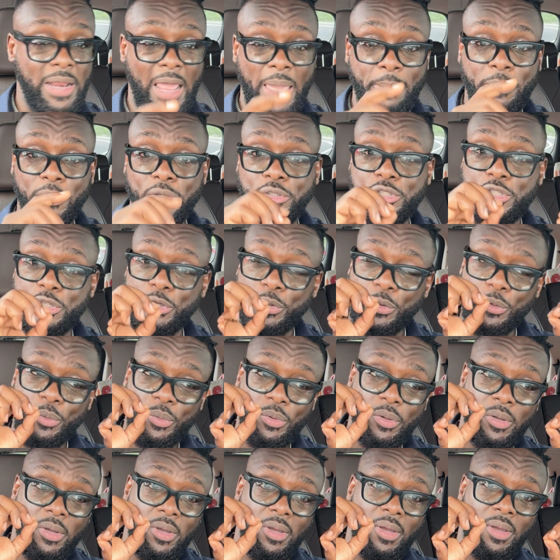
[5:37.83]
able to
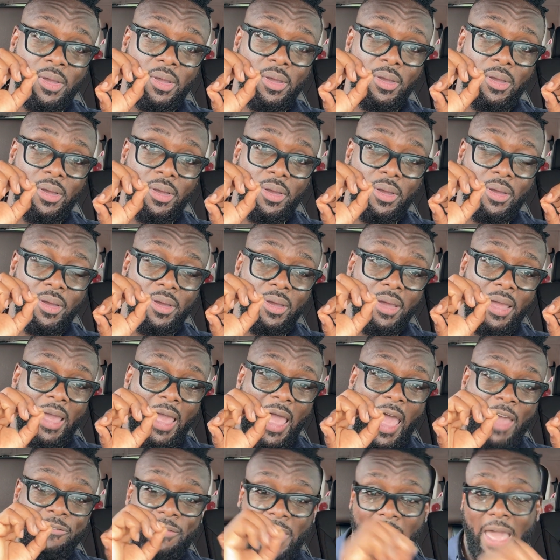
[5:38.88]

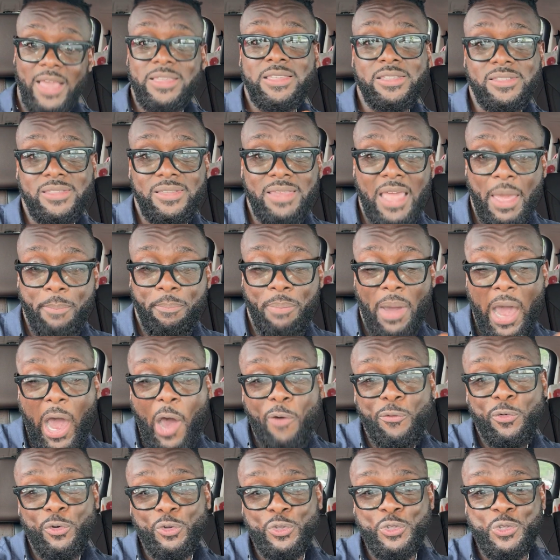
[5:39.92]
have access to that
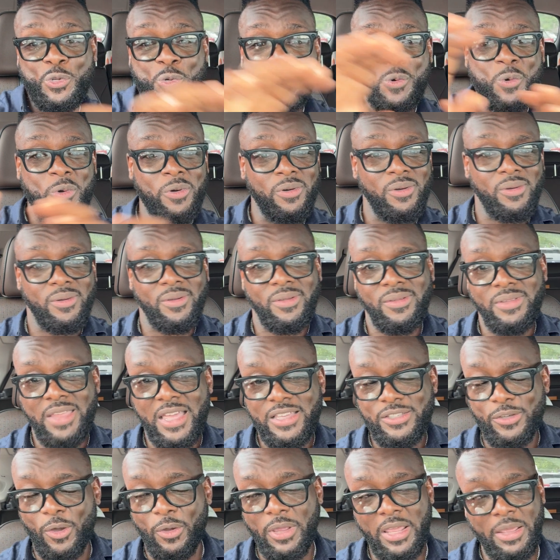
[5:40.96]
powerful tool
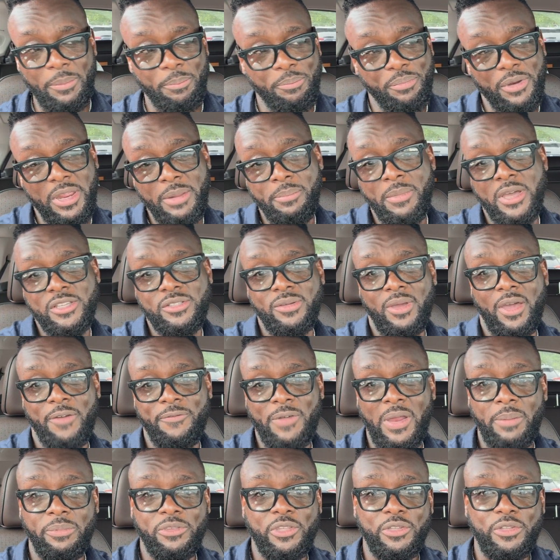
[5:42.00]
that's only pretty much
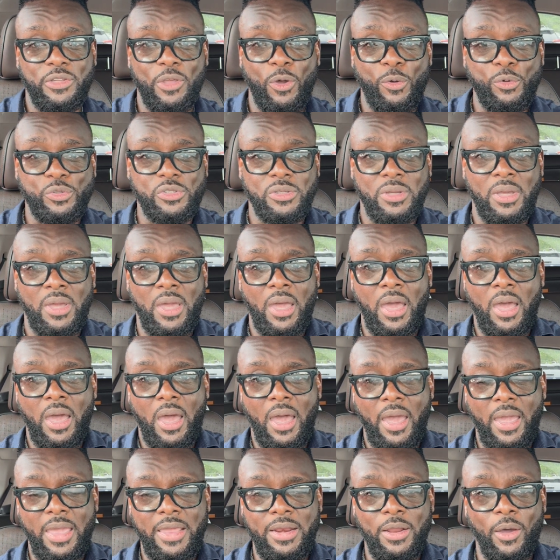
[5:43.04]
available to those,
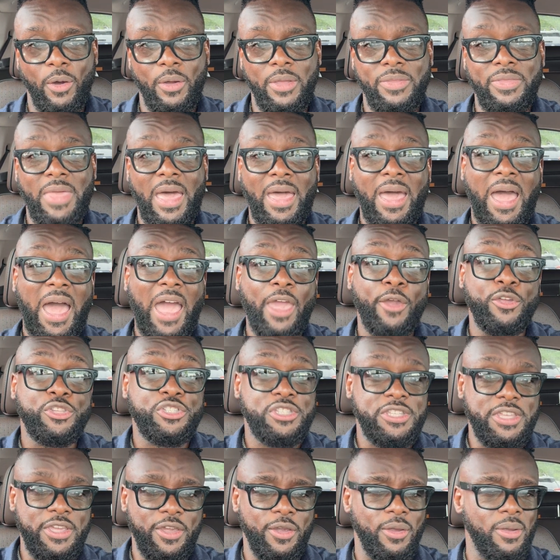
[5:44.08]
in that higher
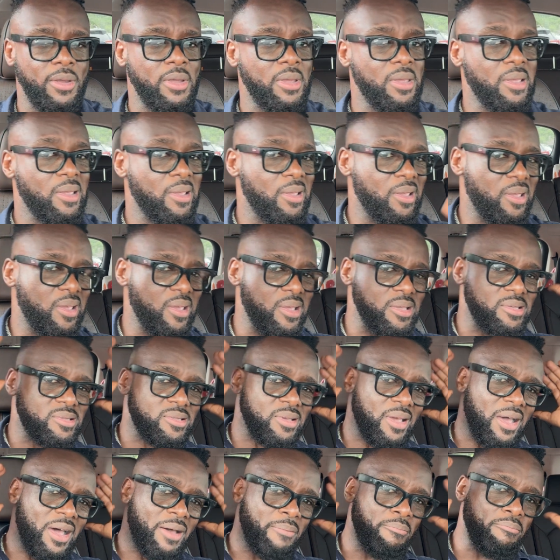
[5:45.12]
tier is
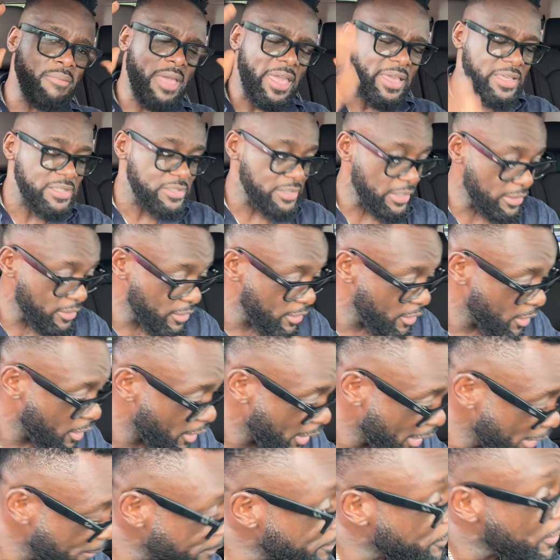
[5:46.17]
amazing. All
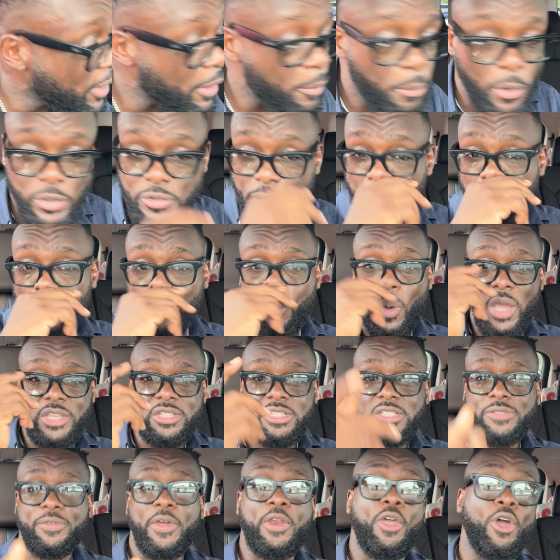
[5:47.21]
right, most of you watching
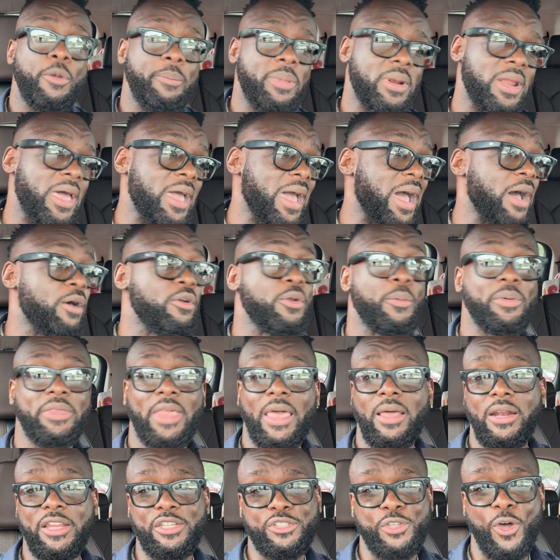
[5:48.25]
this video are gonna be like, I don't know what the
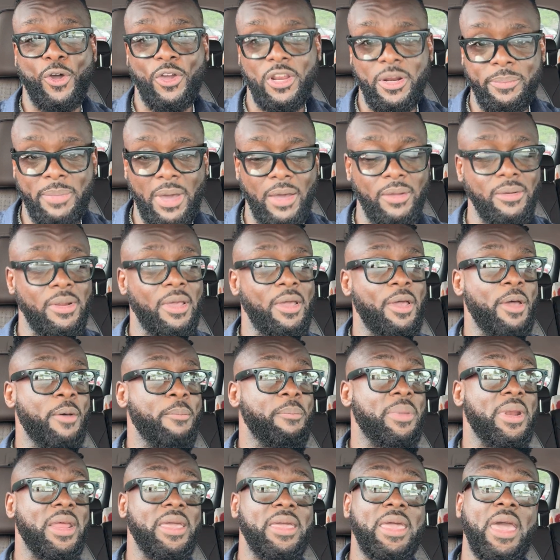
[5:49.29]
hell he's talking about.
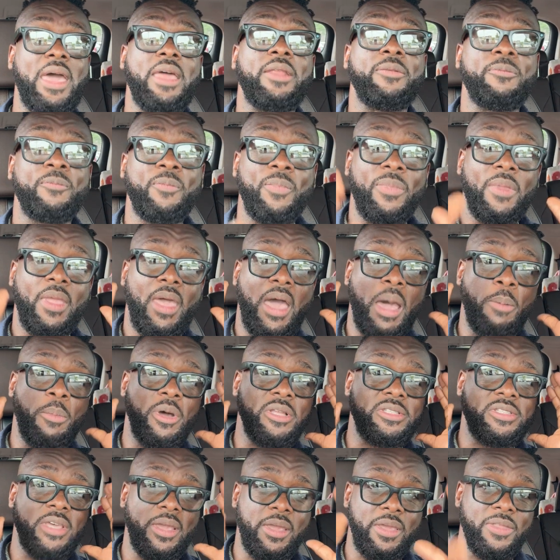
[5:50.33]
But again, I'm gonna
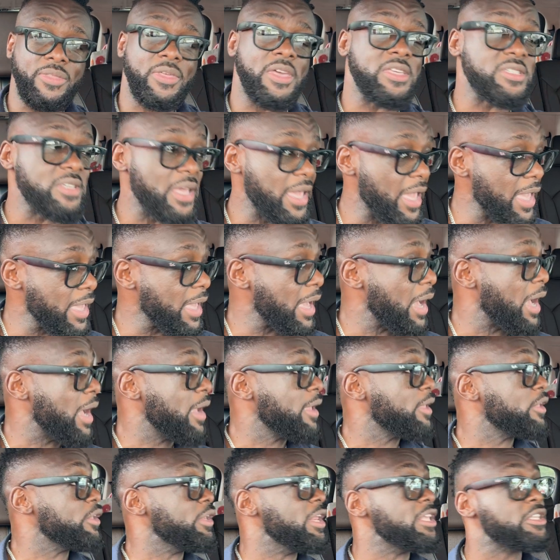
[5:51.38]
tell you this, AI,
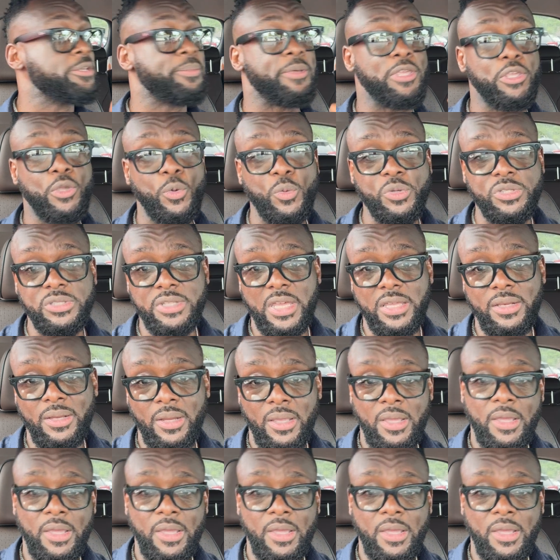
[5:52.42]
you need to be using it.